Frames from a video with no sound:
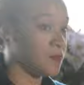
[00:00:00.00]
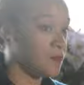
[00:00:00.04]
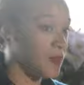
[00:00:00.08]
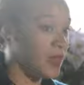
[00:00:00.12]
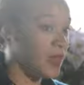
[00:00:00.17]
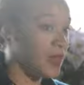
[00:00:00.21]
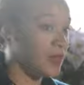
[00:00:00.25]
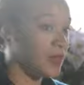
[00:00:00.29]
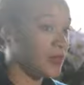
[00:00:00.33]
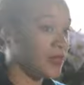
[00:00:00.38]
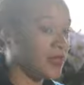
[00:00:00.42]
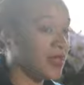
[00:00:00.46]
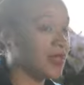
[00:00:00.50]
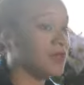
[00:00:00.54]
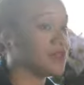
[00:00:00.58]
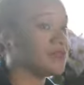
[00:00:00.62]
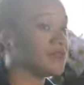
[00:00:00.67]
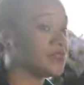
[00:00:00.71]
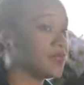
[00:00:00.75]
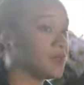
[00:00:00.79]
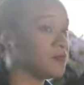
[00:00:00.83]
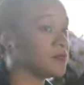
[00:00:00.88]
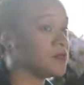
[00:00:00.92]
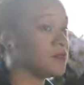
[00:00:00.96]
impaired? And
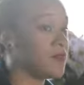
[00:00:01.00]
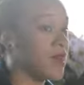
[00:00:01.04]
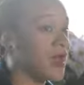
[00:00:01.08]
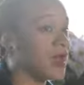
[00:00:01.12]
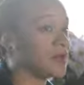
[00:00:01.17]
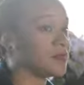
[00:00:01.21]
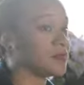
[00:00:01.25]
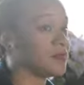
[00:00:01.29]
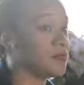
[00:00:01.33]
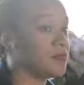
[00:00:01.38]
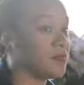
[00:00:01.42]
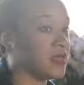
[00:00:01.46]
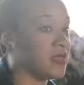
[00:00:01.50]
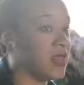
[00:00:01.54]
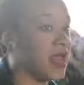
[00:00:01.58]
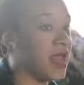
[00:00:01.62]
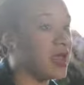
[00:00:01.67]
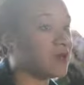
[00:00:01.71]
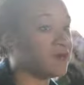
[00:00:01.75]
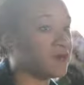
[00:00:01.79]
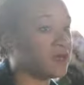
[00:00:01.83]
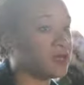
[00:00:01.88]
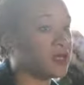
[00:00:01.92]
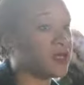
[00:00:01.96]
it stems back to me
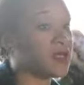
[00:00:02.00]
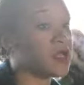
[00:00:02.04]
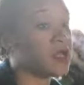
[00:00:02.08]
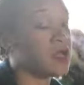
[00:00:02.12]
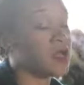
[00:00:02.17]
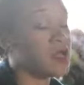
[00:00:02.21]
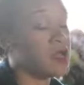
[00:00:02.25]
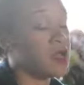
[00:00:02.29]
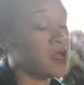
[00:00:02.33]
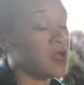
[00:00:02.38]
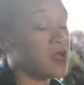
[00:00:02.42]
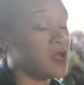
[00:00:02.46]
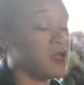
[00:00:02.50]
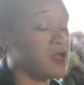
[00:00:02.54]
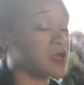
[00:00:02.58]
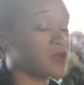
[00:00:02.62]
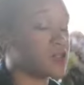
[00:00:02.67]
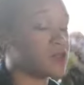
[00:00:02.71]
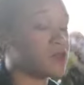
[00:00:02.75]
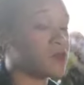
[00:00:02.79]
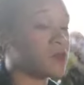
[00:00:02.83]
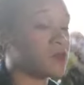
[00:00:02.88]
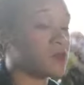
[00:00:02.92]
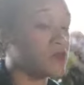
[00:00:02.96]
having an
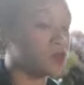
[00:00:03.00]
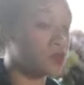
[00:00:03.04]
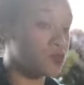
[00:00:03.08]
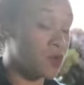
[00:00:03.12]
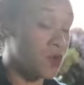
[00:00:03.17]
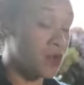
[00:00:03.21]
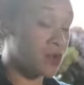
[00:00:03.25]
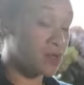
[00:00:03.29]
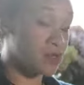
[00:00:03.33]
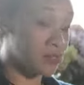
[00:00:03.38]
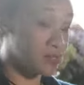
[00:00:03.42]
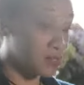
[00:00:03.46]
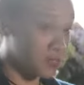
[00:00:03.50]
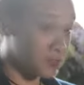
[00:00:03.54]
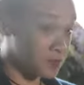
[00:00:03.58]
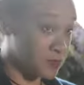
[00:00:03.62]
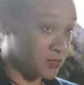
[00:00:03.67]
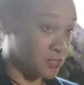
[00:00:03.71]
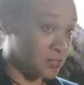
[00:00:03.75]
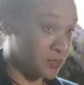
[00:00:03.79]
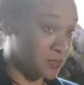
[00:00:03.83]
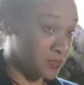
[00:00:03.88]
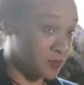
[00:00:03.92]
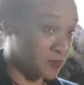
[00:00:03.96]
extremely strong
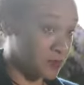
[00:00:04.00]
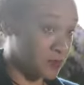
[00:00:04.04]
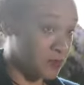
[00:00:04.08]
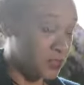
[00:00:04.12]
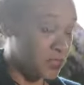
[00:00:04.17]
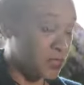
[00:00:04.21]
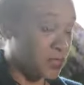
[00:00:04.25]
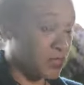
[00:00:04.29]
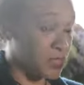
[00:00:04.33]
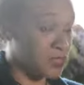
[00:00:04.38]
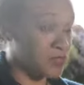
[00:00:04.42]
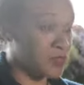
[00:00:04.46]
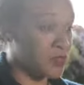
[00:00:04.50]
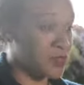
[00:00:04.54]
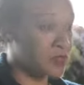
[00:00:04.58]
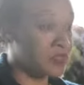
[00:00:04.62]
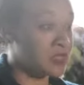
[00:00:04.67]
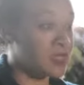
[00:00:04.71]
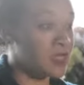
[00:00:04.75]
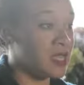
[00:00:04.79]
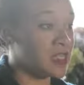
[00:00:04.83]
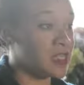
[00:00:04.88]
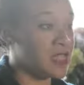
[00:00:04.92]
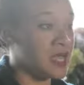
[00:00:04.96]
astigmatism. So
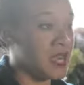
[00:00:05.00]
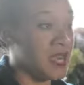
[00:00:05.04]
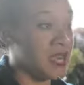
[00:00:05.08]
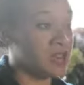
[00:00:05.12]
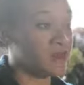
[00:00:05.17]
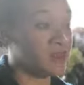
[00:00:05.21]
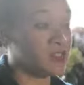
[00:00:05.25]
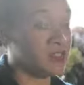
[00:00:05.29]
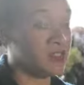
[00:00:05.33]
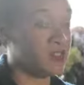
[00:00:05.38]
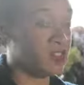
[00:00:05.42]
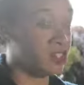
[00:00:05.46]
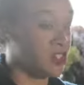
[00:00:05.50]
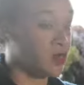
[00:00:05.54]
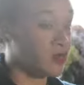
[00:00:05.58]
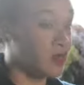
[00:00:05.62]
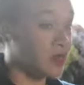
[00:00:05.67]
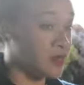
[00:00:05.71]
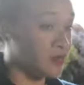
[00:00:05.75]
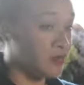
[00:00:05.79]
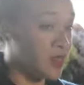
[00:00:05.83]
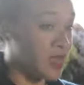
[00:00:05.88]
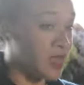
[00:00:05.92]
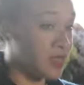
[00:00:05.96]
it's not that I have a degenerative